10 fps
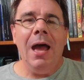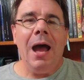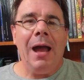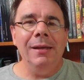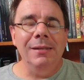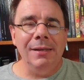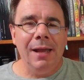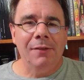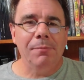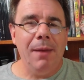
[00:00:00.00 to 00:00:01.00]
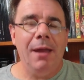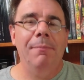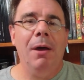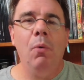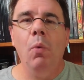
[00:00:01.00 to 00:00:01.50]
I did ask Matt
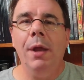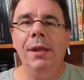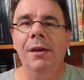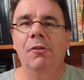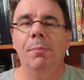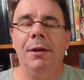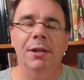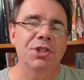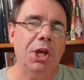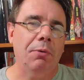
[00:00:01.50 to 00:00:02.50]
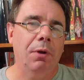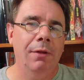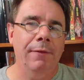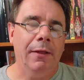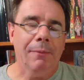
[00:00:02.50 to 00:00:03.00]
about when he expected general
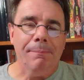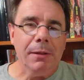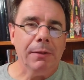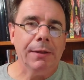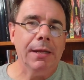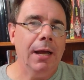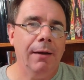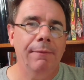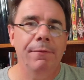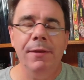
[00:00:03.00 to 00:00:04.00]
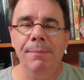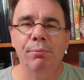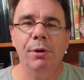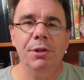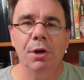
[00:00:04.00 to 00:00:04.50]
availability of the
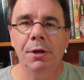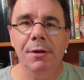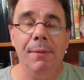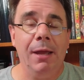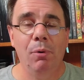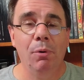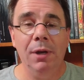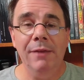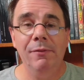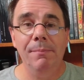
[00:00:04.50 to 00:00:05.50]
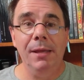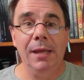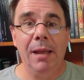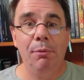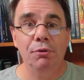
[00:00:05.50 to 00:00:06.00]
print on demand or even being
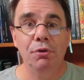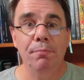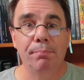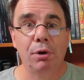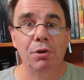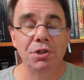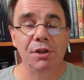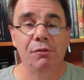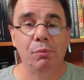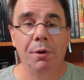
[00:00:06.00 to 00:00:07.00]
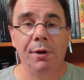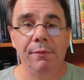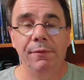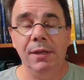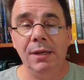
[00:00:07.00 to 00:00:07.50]
able to purchase one
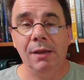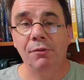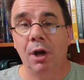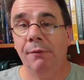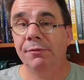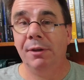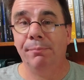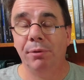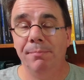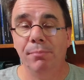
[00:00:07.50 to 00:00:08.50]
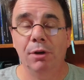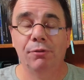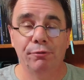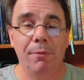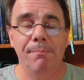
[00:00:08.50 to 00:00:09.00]
of the nice offset print books
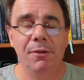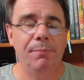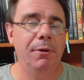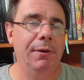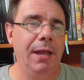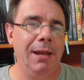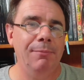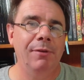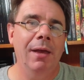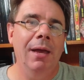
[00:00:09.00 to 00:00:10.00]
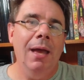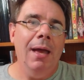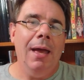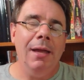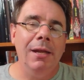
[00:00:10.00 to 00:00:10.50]
from Mythmere Games,
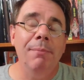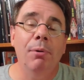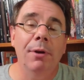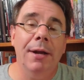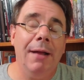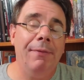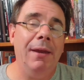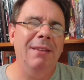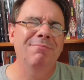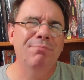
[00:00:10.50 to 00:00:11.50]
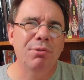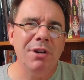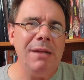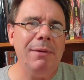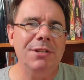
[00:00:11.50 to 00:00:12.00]
and he pointed out that
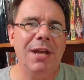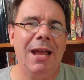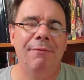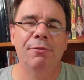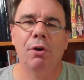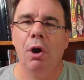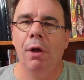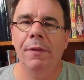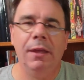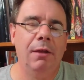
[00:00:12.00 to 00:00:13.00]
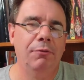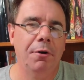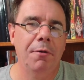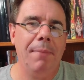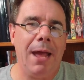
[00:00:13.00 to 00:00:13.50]
pretty much after all the
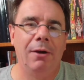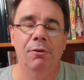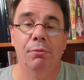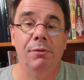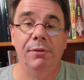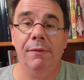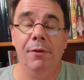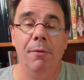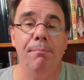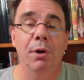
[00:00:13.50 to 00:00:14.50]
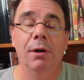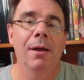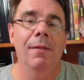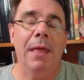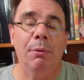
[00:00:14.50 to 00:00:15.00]
Kickstarter backers received their
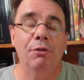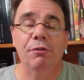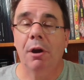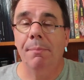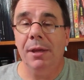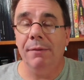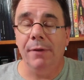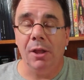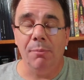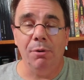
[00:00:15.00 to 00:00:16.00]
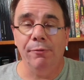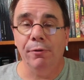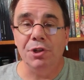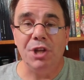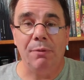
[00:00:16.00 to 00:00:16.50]
books, they would start being available
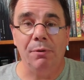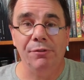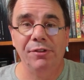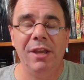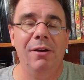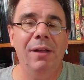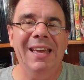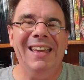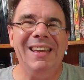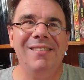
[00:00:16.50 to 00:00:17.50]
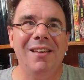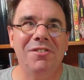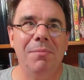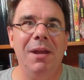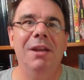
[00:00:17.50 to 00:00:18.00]
for general sale. He's
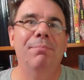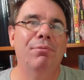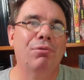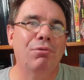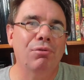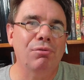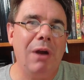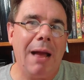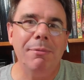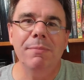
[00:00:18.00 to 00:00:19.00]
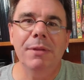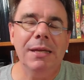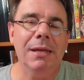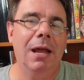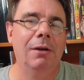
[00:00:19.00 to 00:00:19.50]
estimating
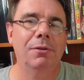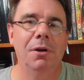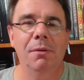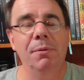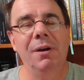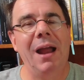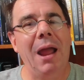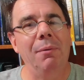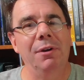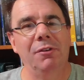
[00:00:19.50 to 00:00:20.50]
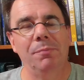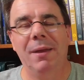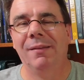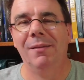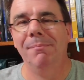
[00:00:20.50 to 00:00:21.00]
probably in October. I would
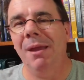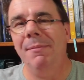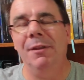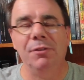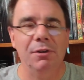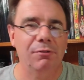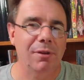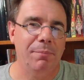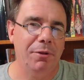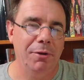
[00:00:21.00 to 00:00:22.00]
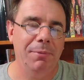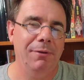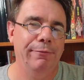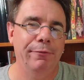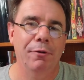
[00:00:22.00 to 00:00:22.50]
expect that maybe that's going to slip a little
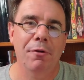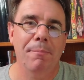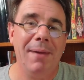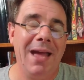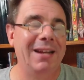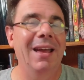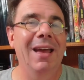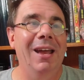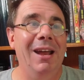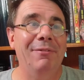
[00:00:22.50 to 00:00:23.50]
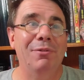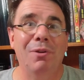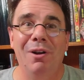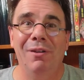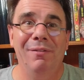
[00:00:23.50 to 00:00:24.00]
bit further back. After
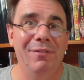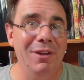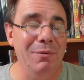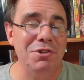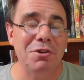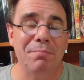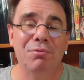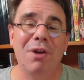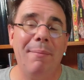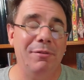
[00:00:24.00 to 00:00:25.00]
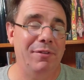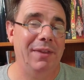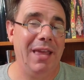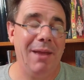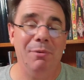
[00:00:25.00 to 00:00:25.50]
all, the original promise of the
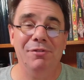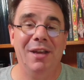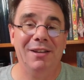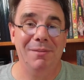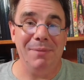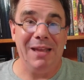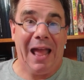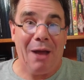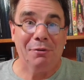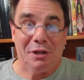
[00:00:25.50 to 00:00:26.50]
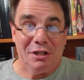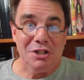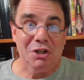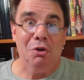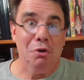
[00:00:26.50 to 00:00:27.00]
game was not to be out
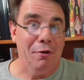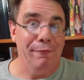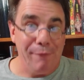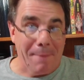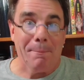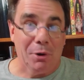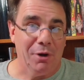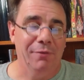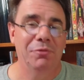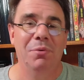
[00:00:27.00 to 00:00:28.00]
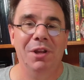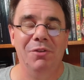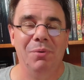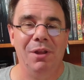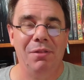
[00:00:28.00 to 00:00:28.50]
until November of
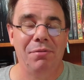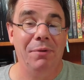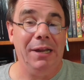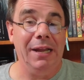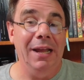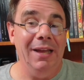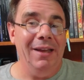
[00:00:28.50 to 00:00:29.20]
2023.